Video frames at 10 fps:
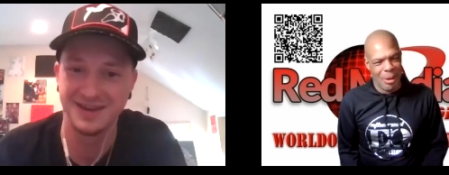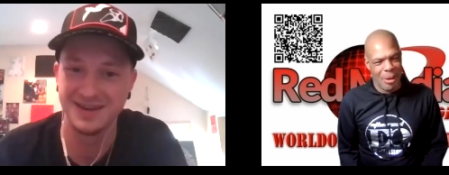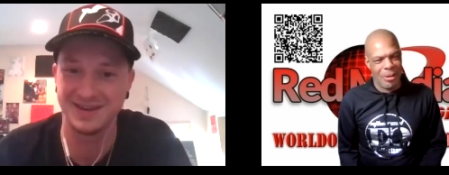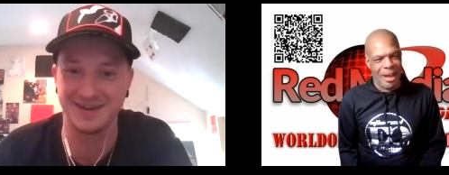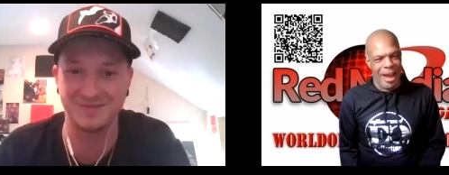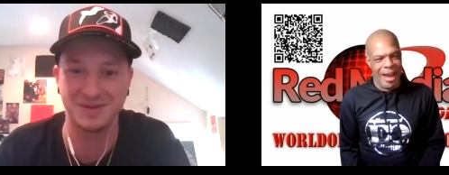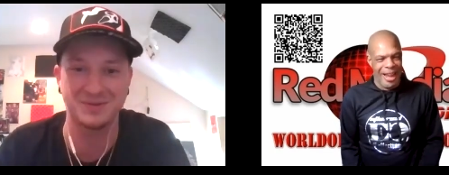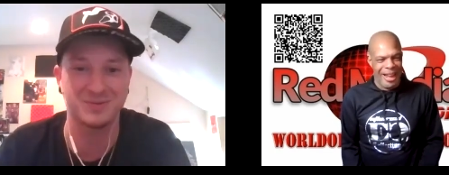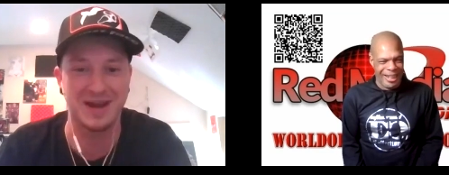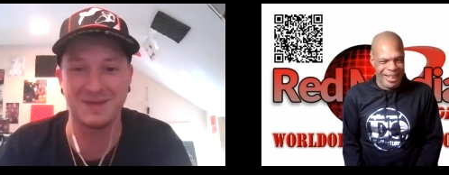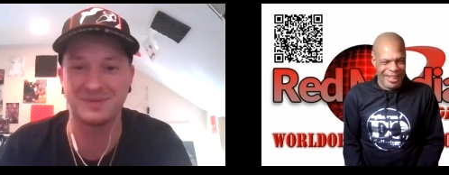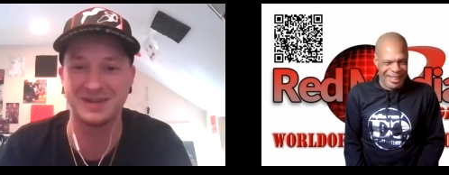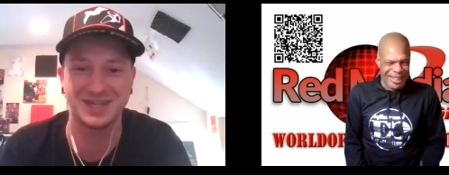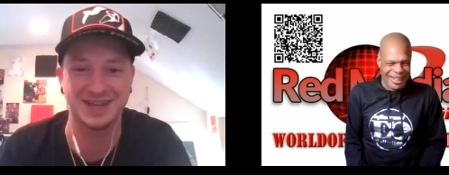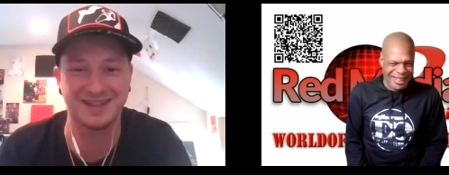Speaker 1: Okay, you know, rapping and
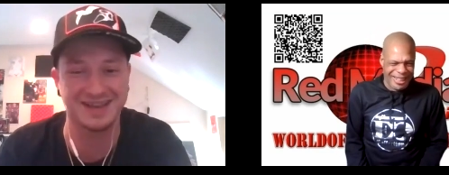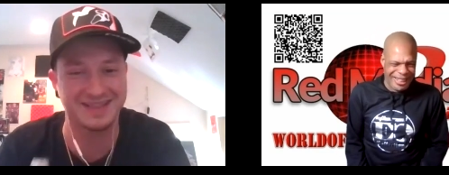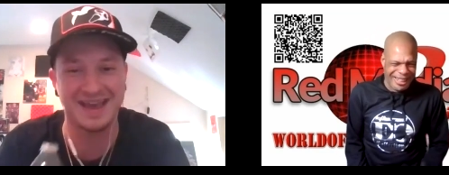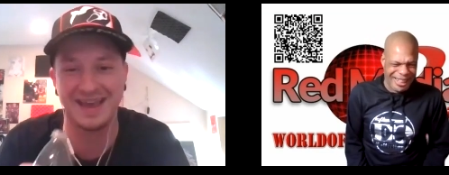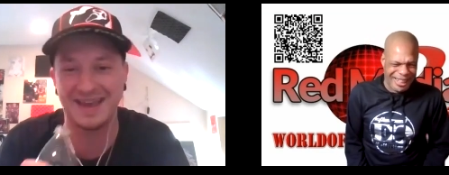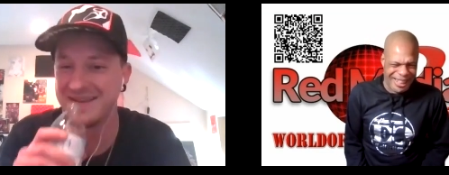shit like that.